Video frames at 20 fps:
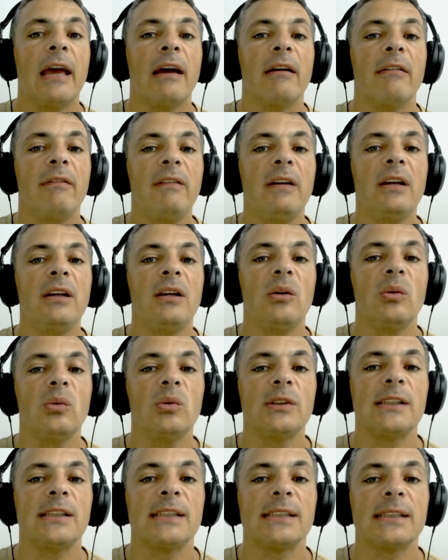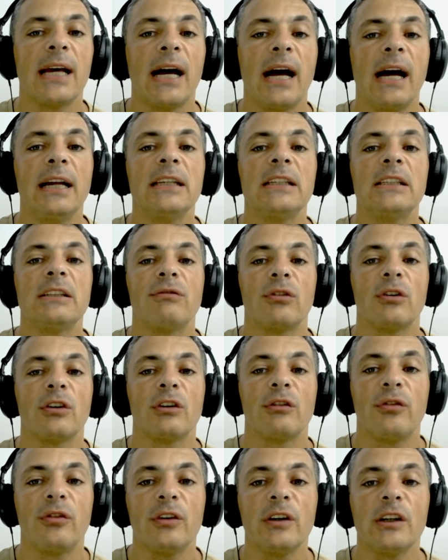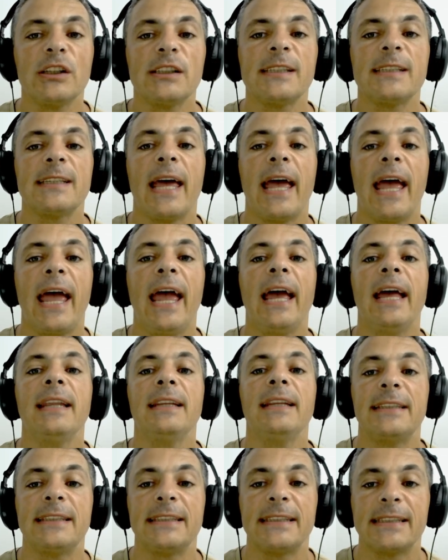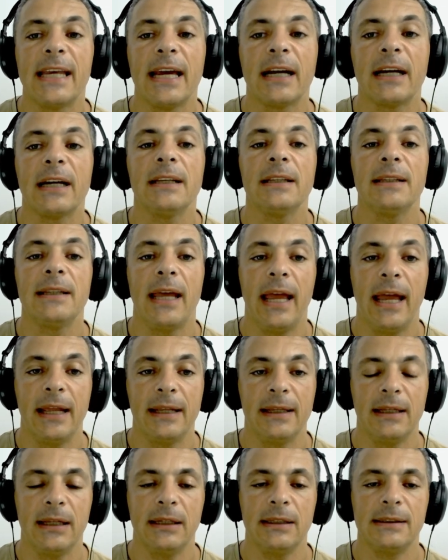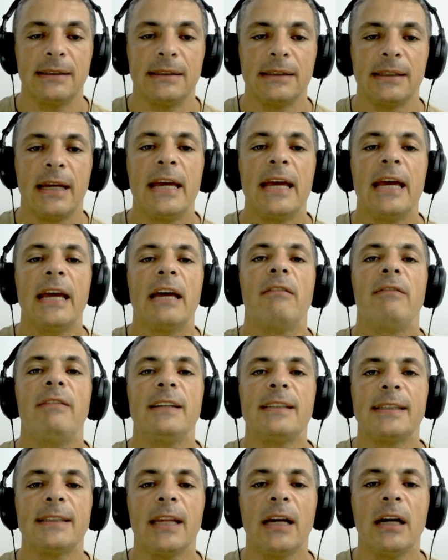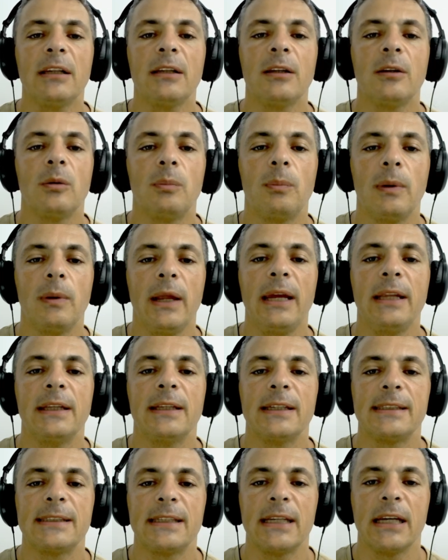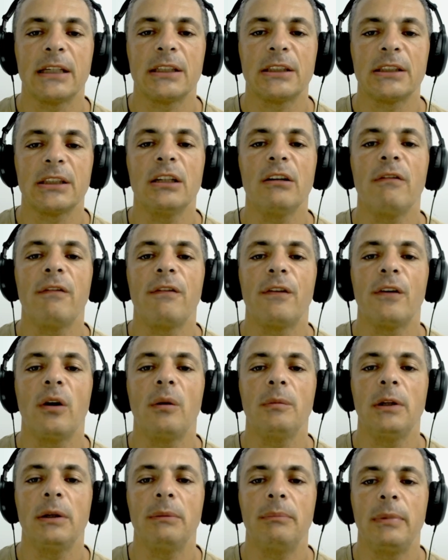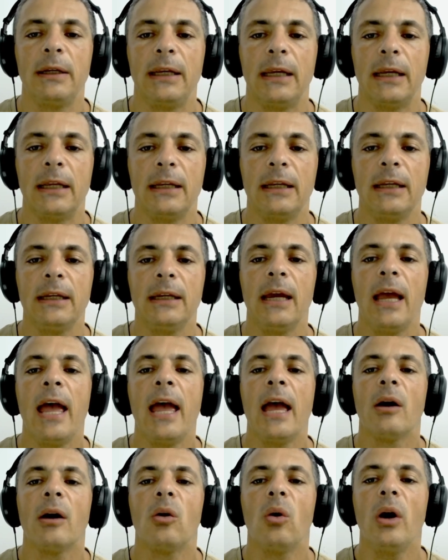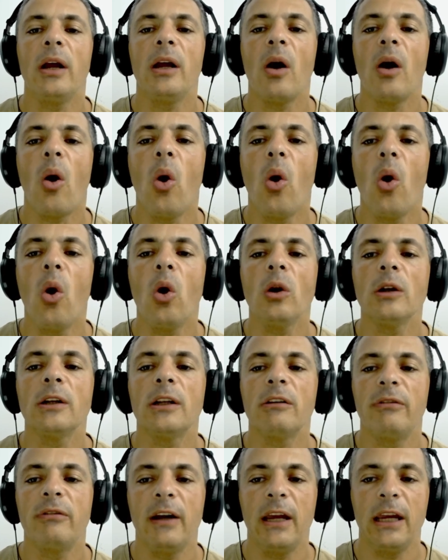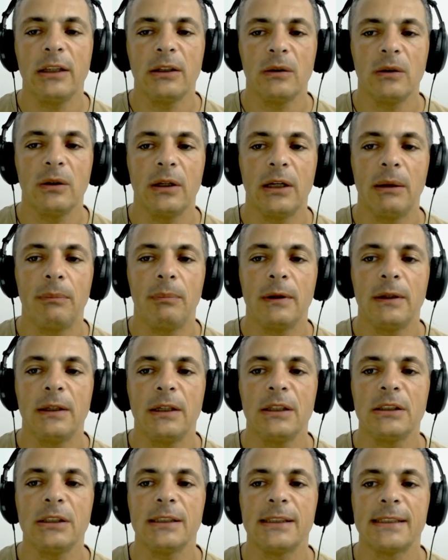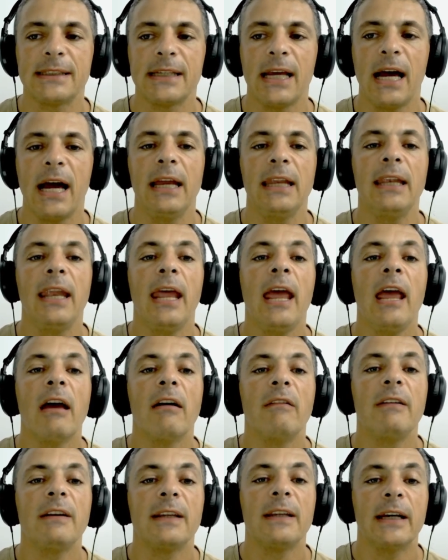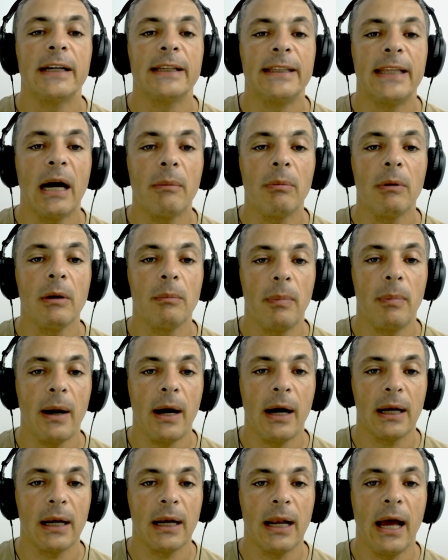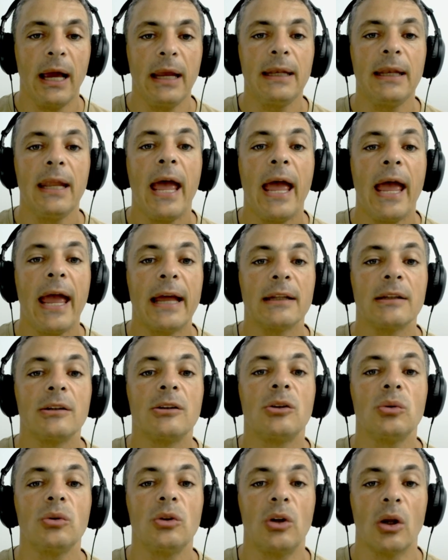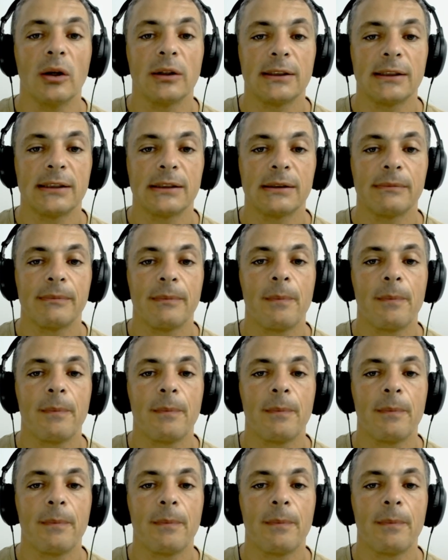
we use signs for first and second endings. We start to play the section from the beginning, going all the way to the repetition sign with a double bar line and two dots.